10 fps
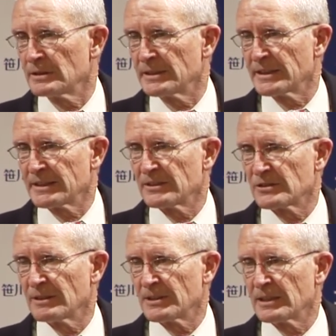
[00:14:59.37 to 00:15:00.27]
in
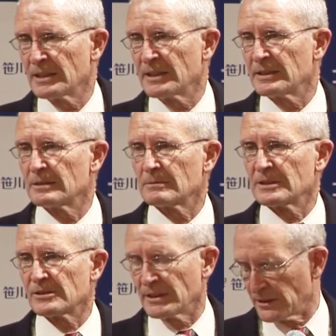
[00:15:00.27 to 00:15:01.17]
1979
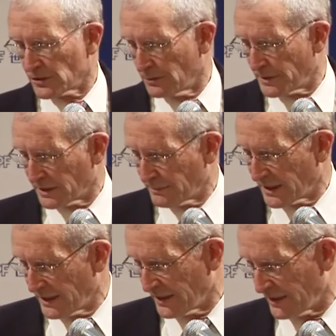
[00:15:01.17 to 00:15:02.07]
when China's opening
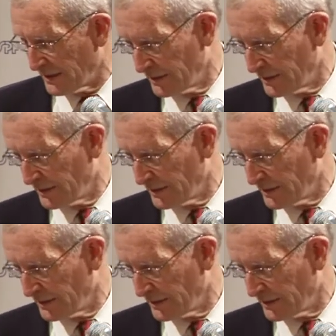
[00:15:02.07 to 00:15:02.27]
began.